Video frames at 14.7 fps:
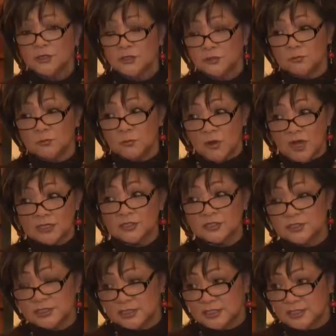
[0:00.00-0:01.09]
you want
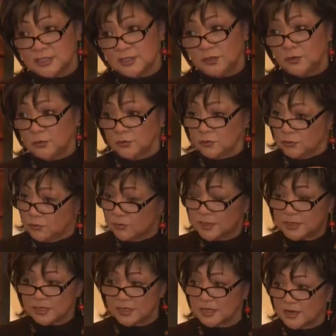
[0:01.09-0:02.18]
to see who
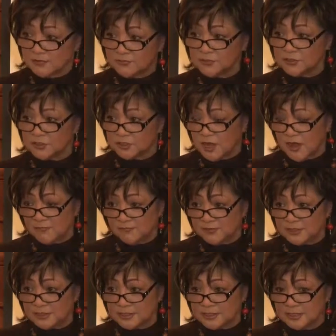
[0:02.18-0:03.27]
in the governor's
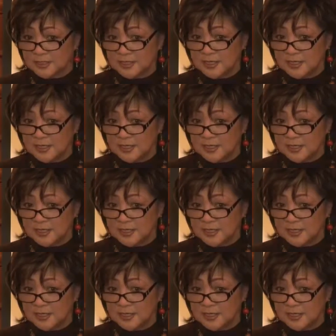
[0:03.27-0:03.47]
office